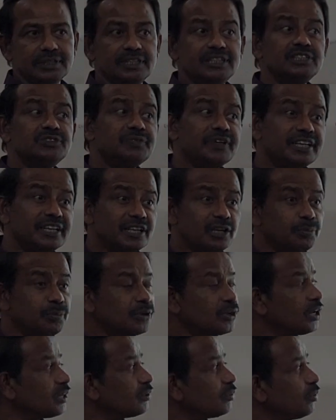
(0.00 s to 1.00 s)
In spherical
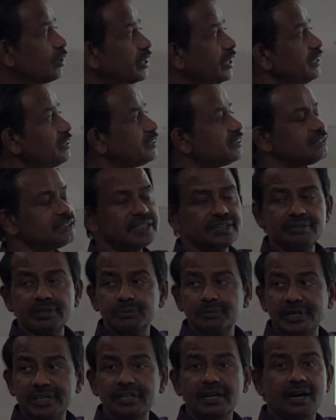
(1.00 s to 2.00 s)
polar coordinates, it is
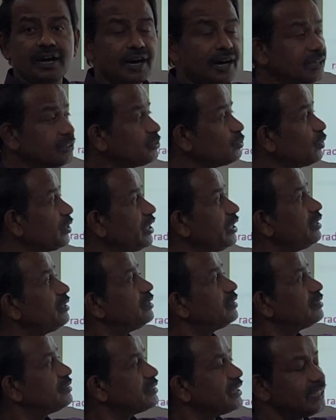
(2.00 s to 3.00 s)
given by r
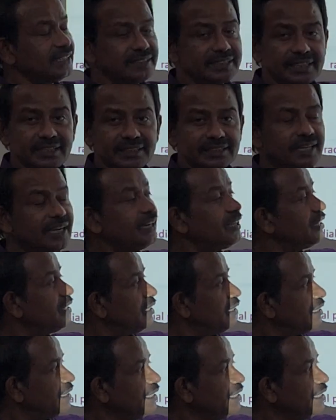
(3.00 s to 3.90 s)
squared sin theta